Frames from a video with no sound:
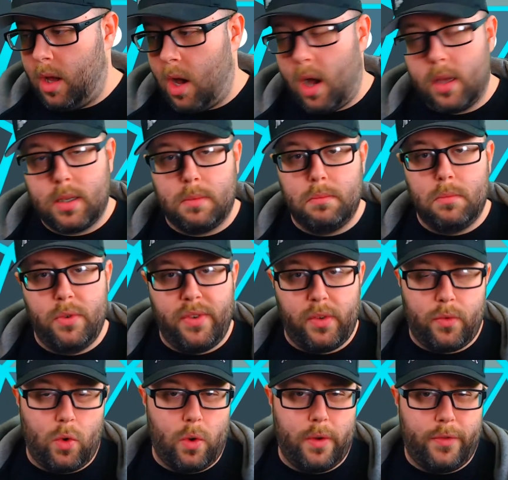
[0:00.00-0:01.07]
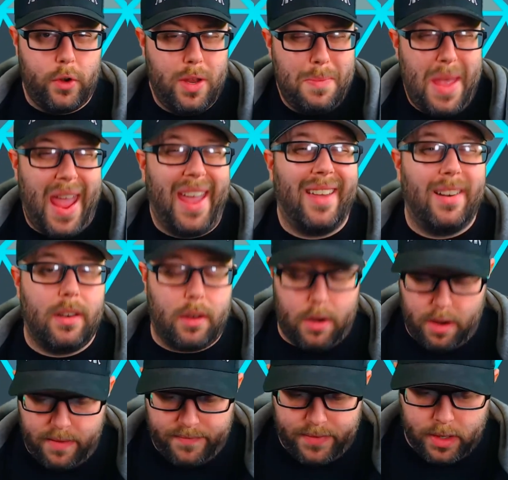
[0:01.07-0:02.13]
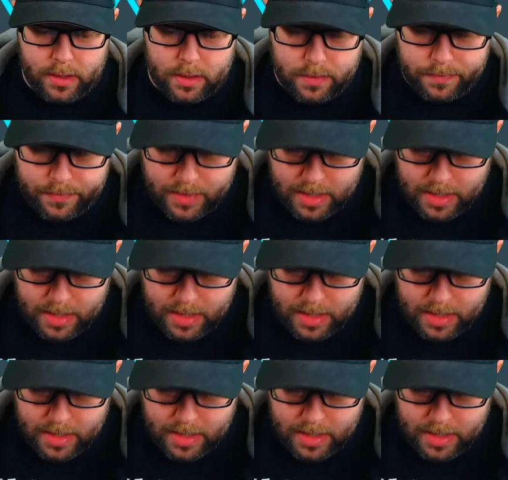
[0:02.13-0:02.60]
awesome moving forward for him and our infant.